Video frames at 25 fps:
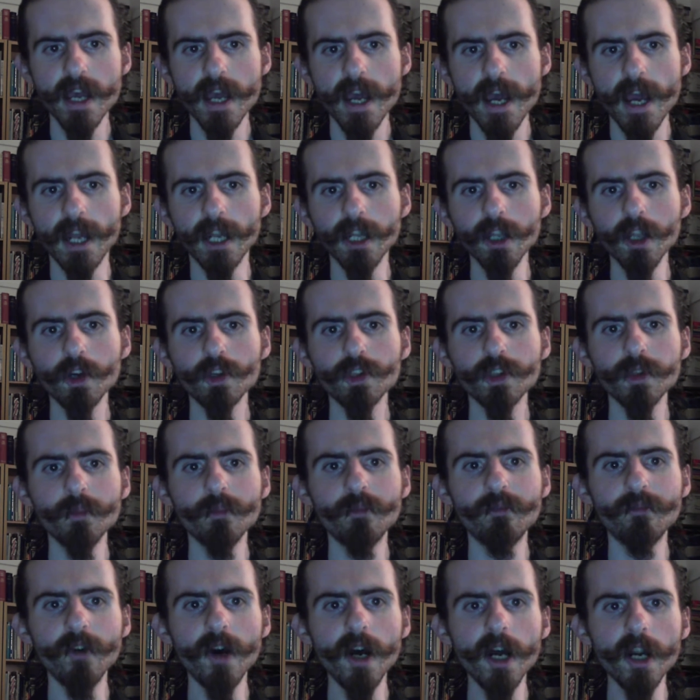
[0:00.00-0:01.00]
and lock them
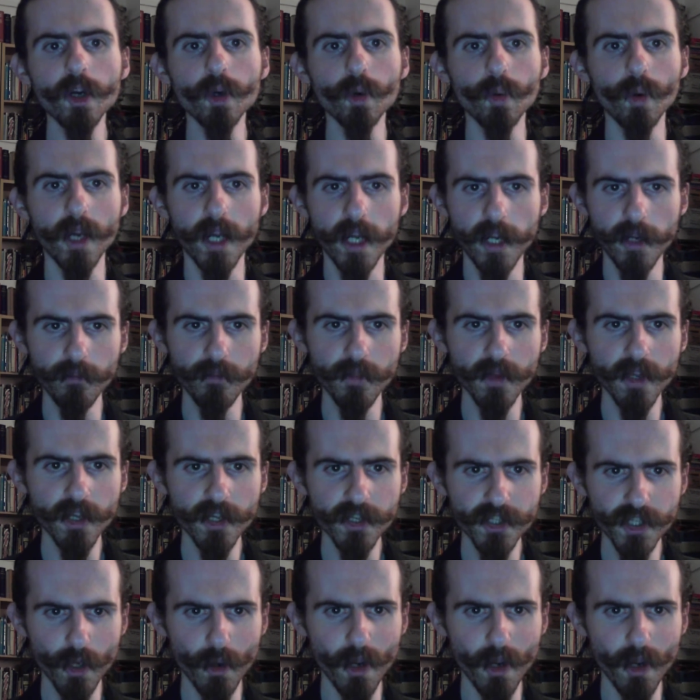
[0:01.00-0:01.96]
far away so